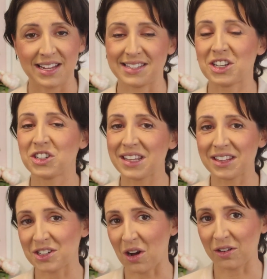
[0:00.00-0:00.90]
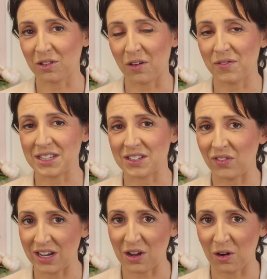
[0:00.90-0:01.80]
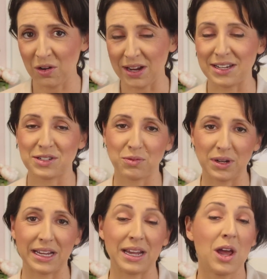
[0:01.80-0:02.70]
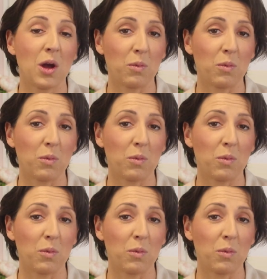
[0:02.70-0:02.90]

Essentially the title of this video is really,